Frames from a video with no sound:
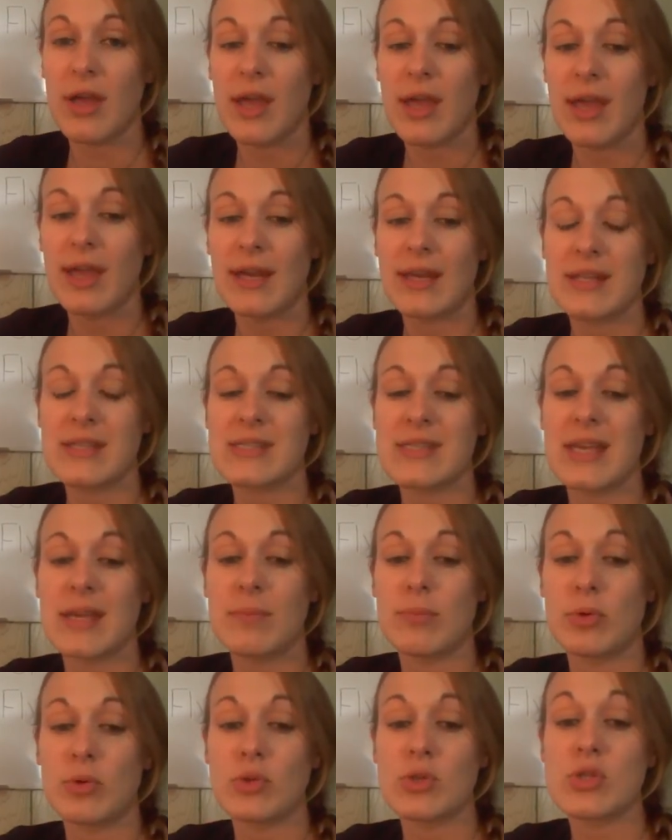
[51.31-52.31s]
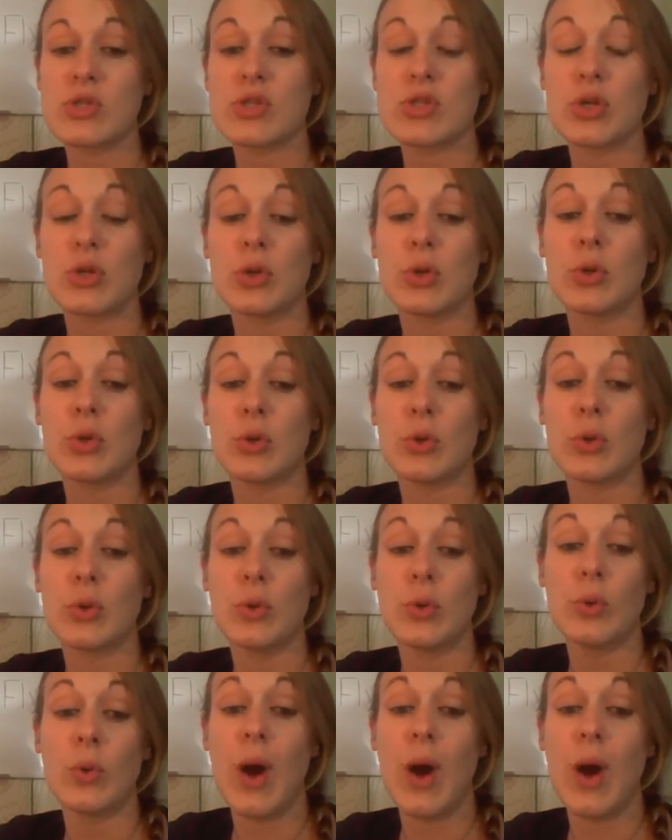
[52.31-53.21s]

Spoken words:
It is able to